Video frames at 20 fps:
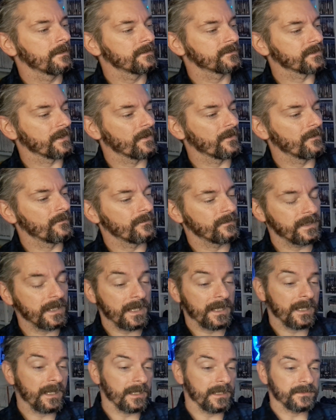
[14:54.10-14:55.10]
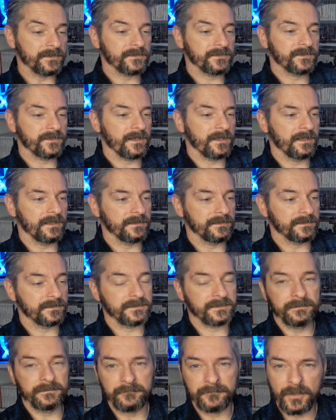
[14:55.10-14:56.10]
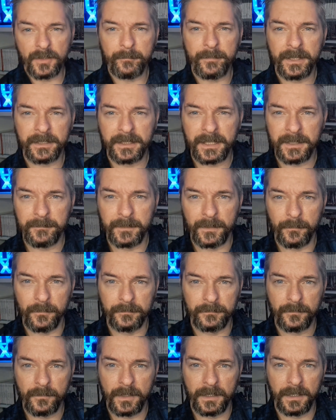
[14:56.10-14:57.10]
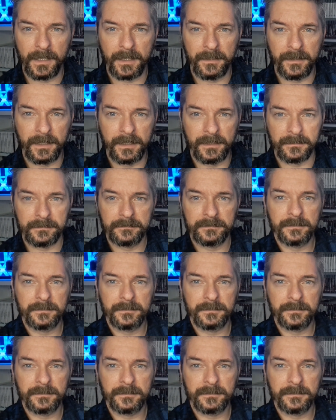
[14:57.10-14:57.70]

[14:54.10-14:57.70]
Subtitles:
So yeah, it's not a bad game, that one. Quite like that.